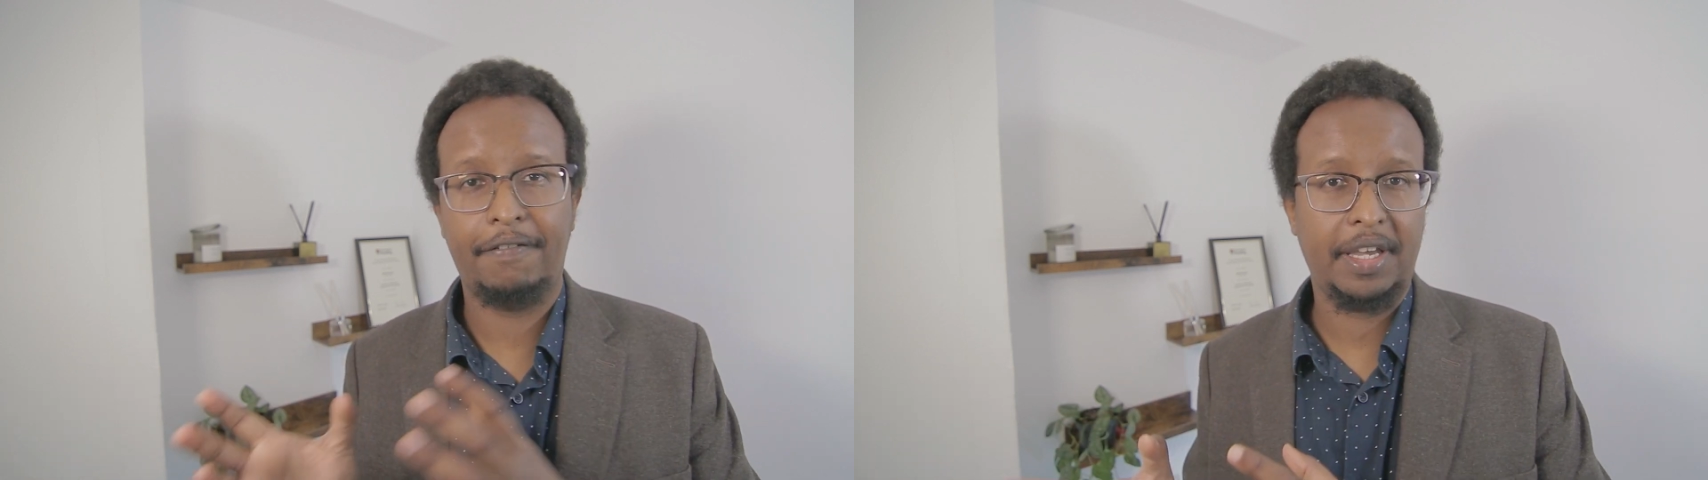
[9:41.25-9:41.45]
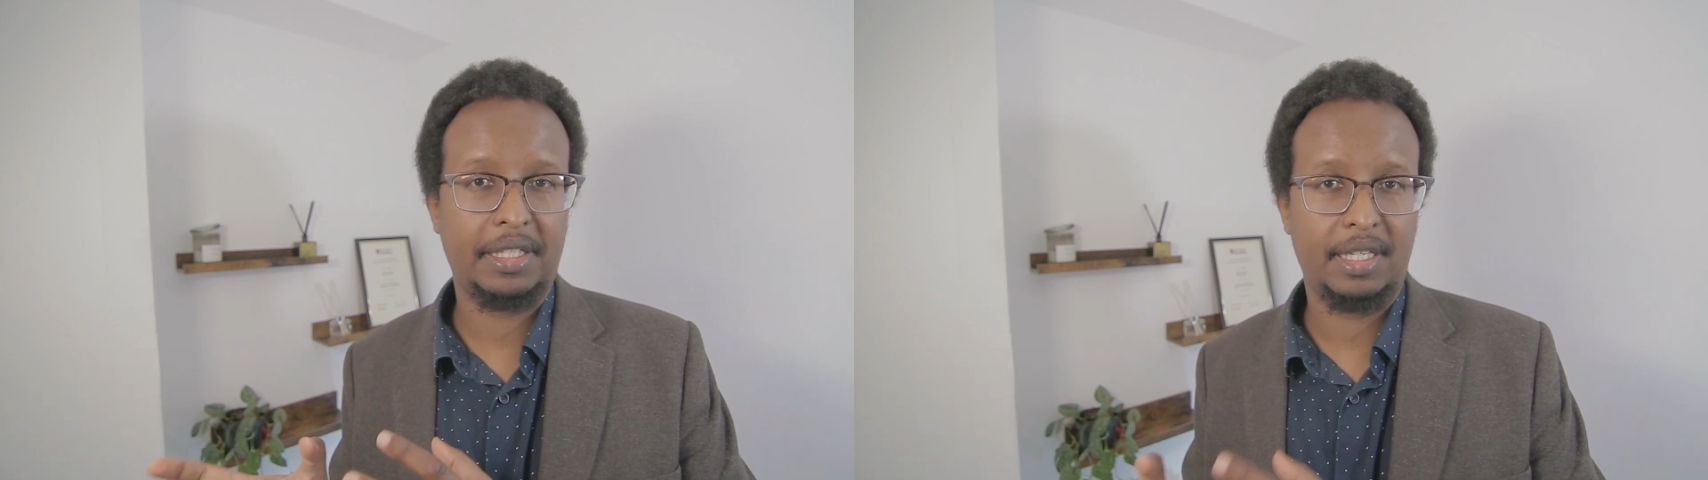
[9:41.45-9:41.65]

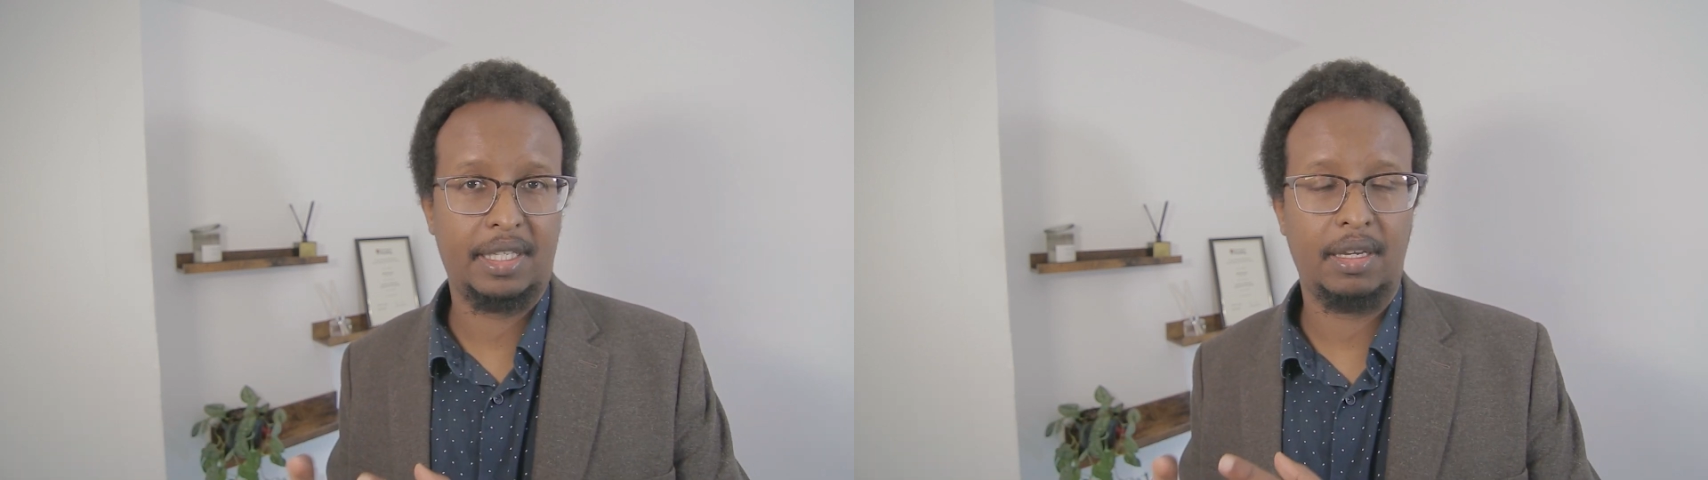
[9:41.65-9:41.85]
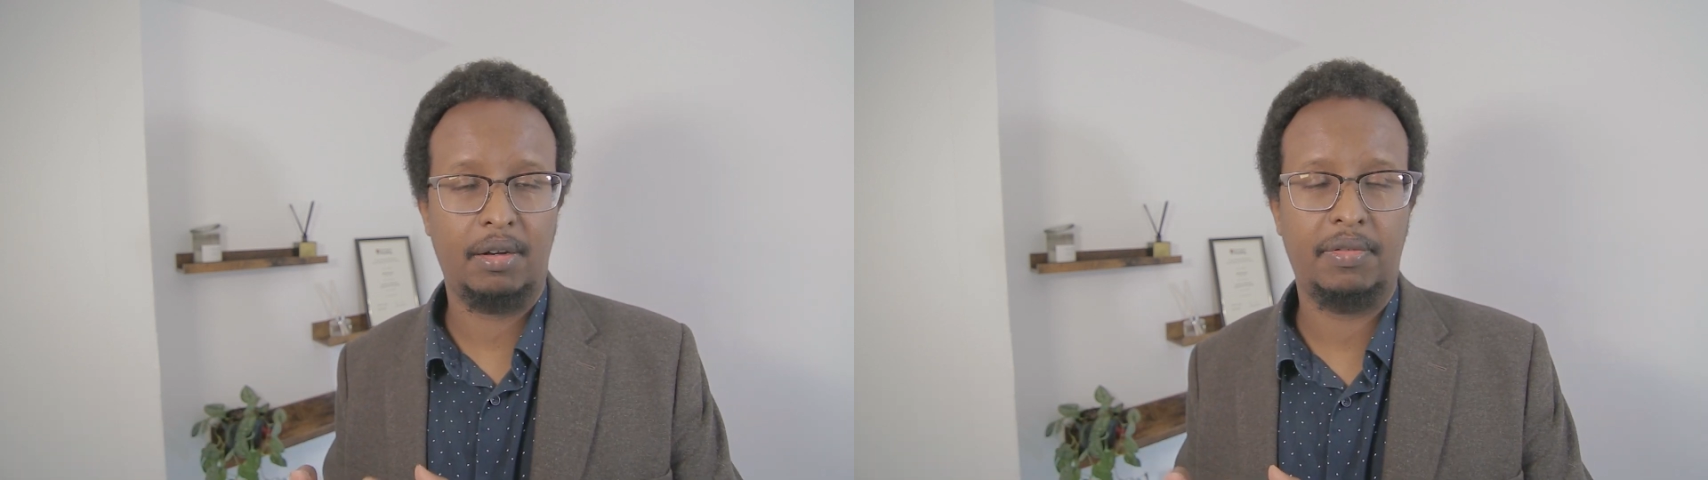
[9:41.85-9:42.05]
fixed
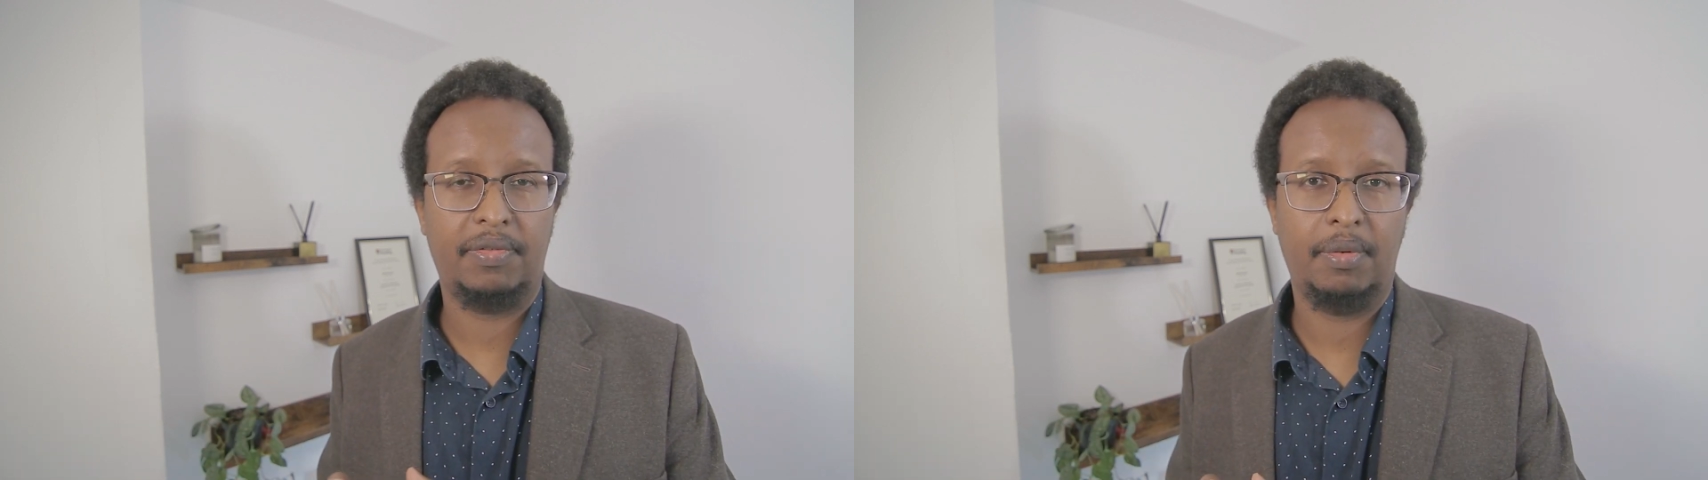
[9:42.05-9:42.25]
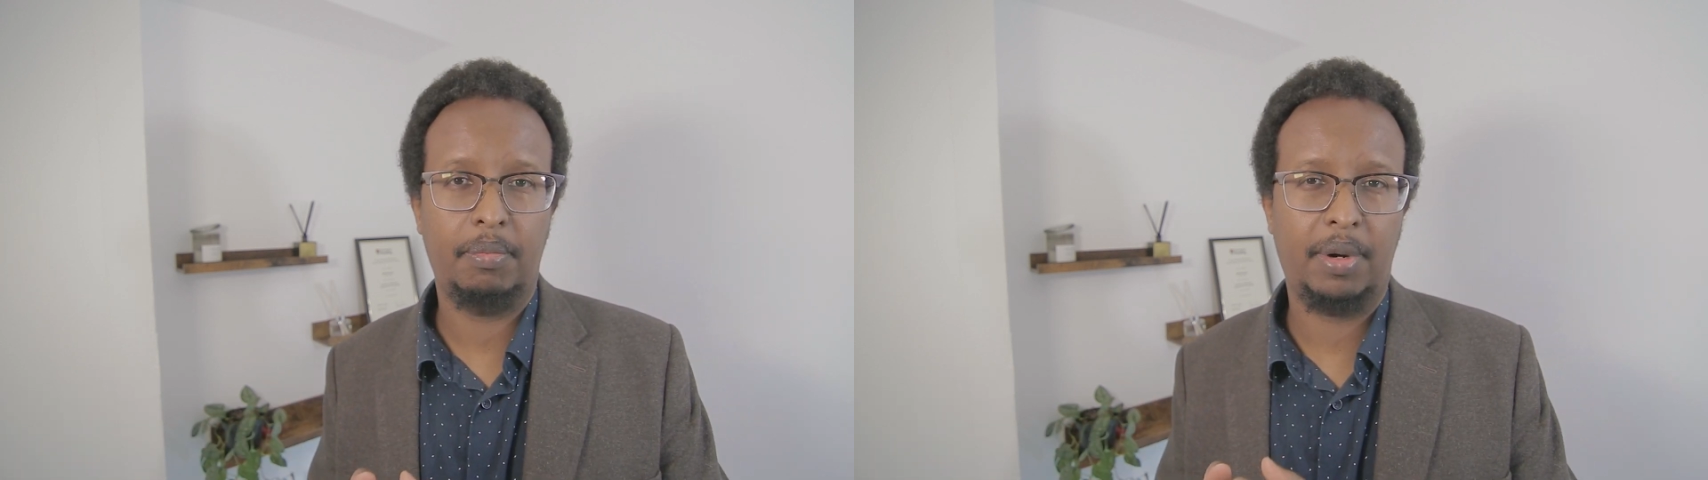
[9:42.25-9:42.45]

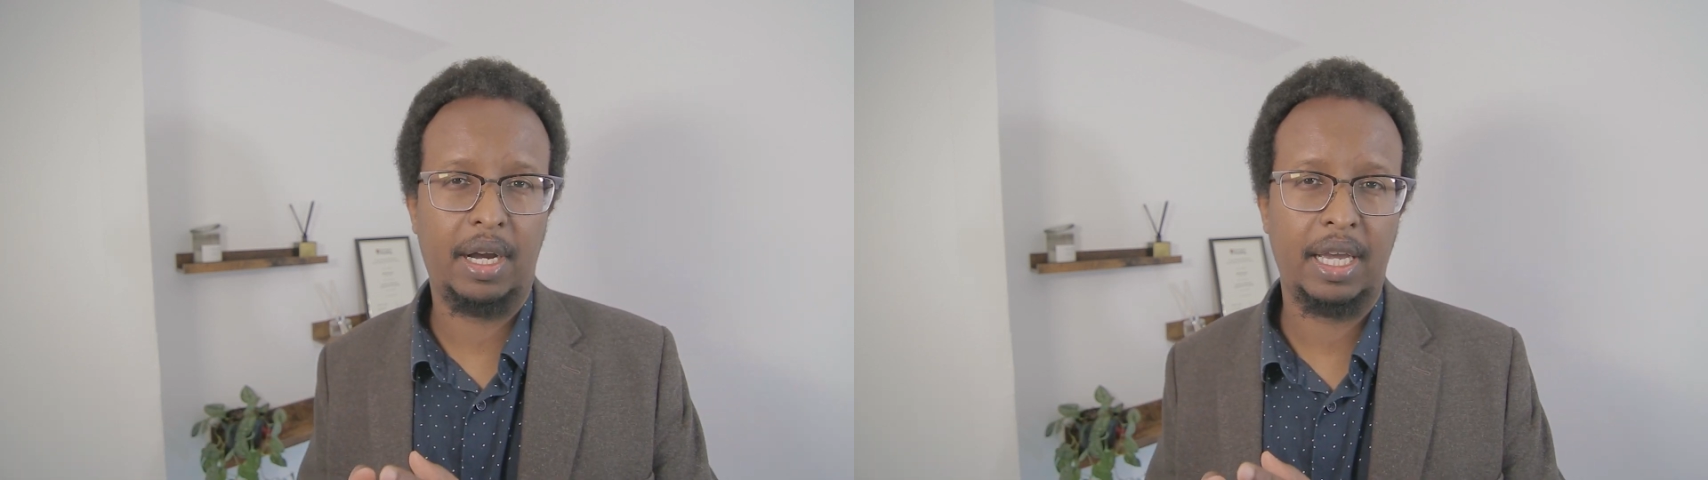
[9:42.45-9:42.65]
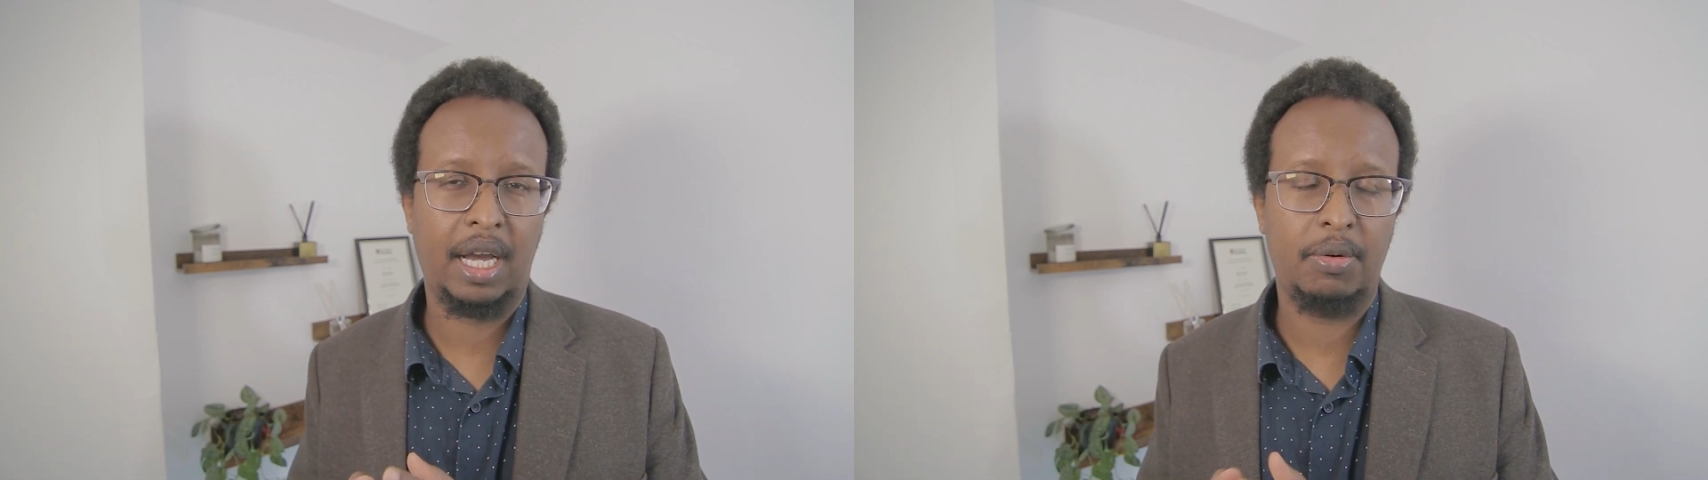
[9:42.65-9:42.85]
itself by,